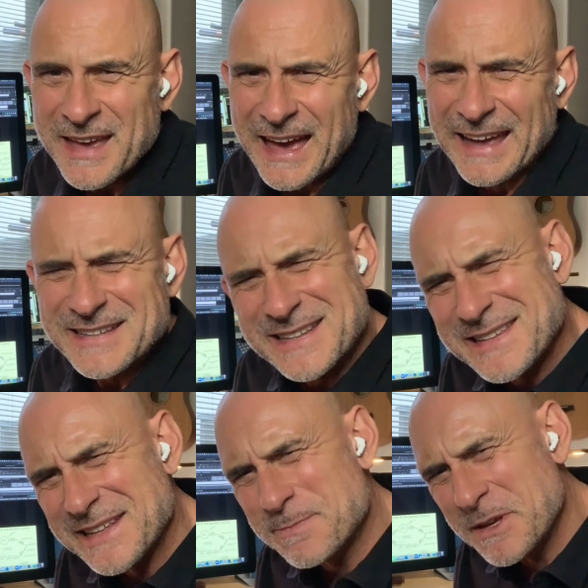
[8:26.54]
and
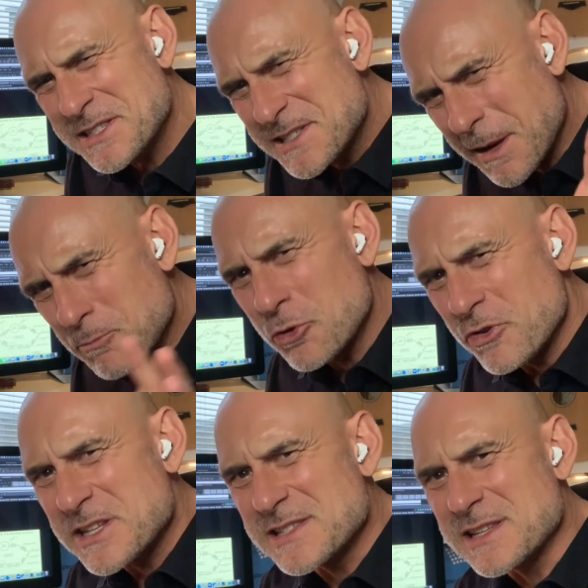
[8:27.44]
there's been some
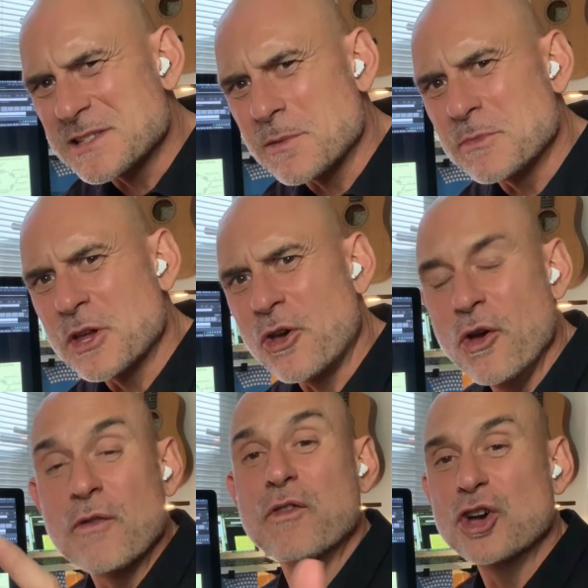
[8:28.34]
criticism that
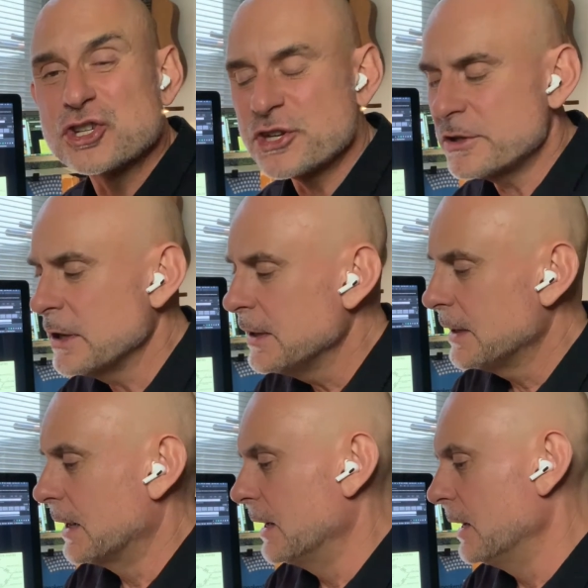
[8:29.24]
her version
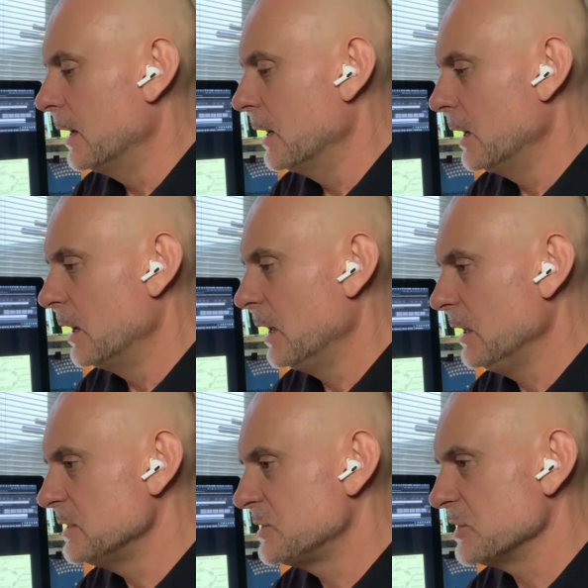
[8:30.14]

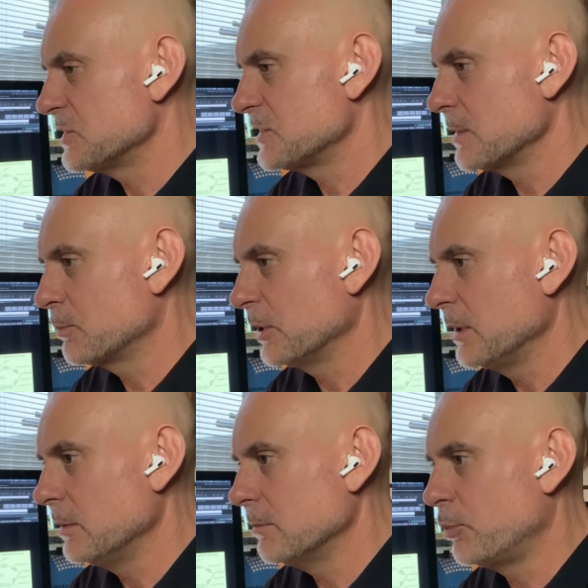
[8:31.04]
is just
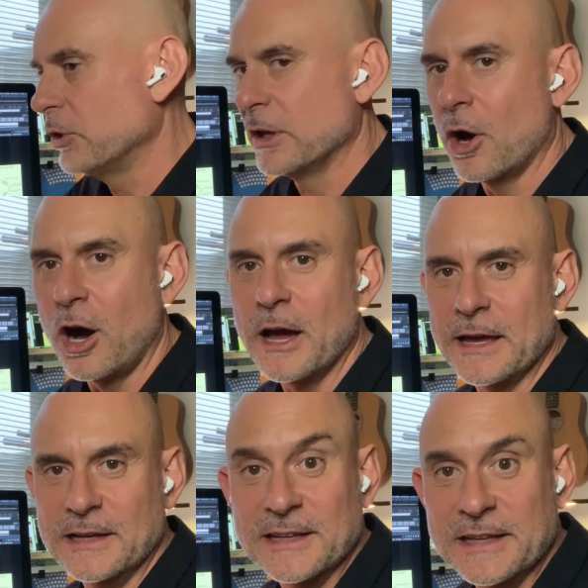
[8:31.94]
simply putting
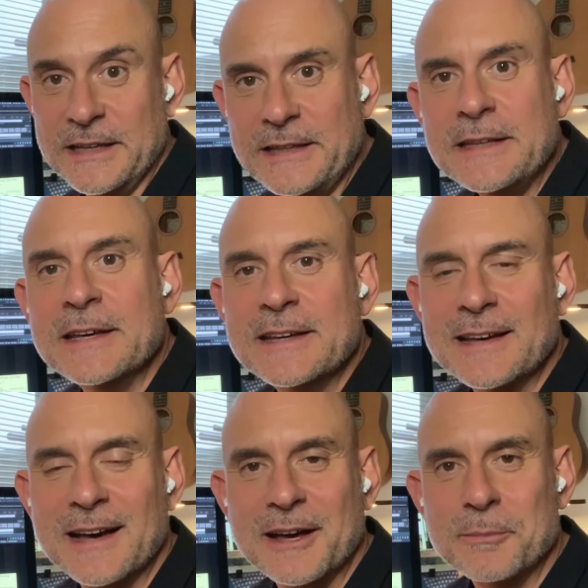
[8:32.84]
INE
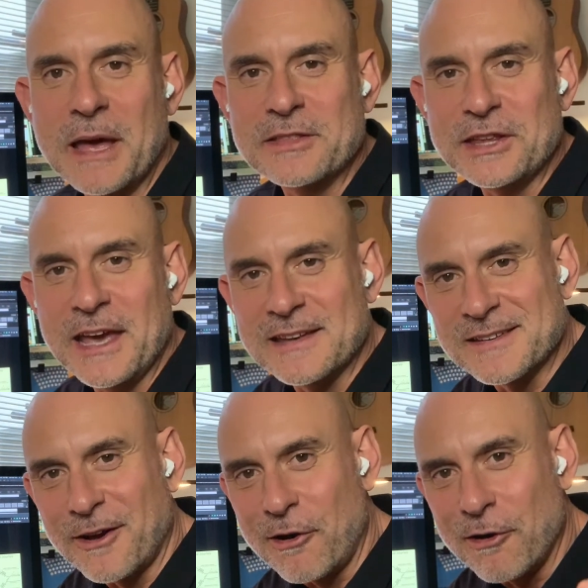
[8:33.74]
at the end
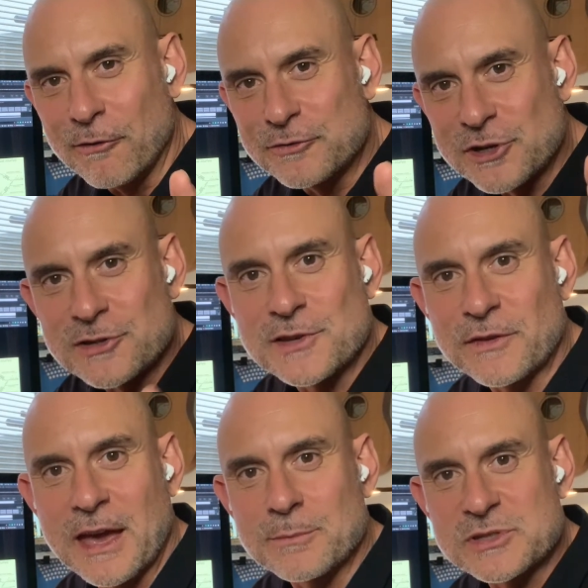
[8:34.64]
of Joseph
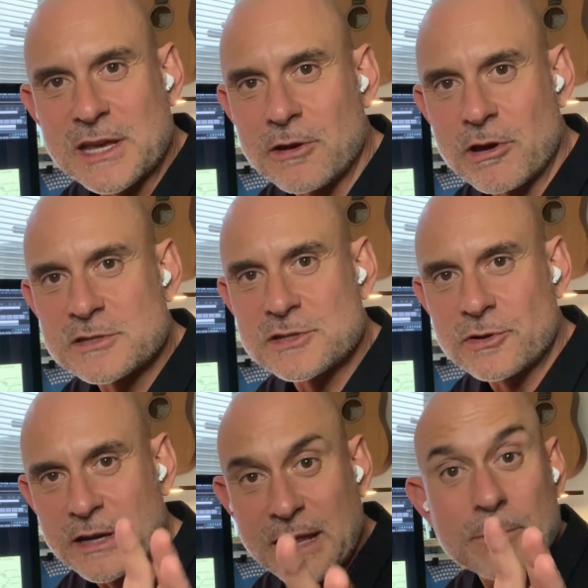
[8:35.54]
Campbell's hero
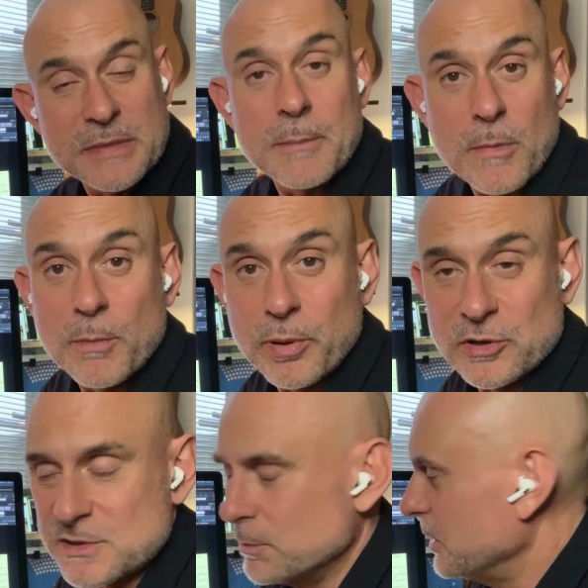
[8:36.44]
story, and that might
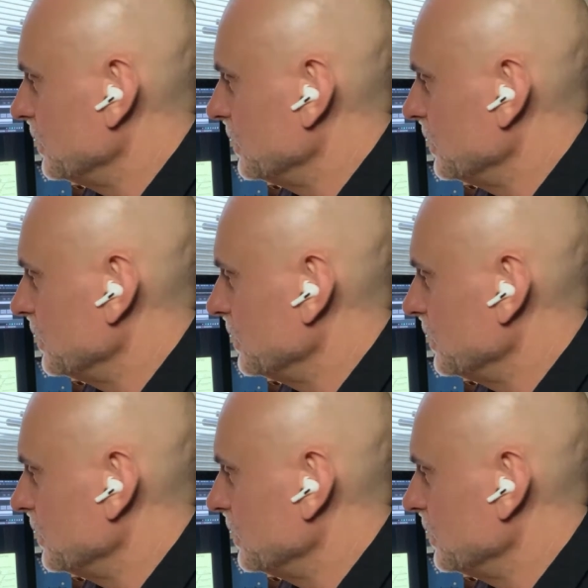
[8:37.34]
possibly